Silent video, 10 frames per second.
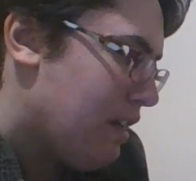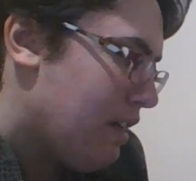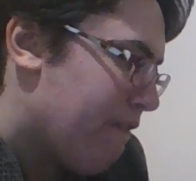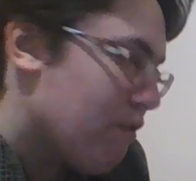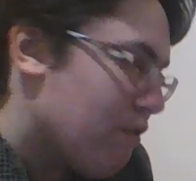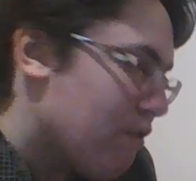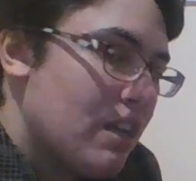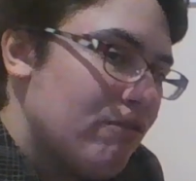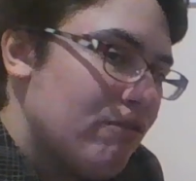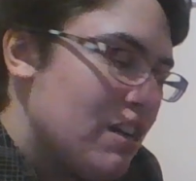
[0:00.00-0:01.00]
First he
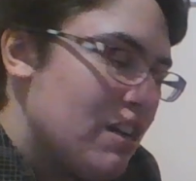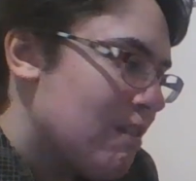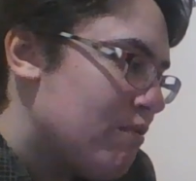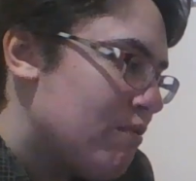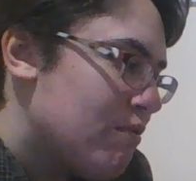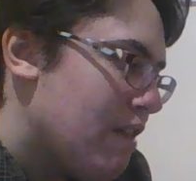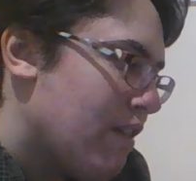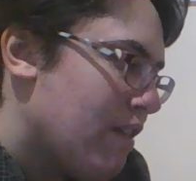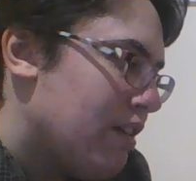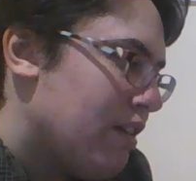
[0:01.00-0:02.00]
reassured
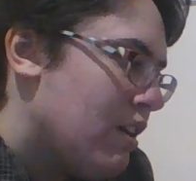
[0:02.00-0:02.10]
Diva,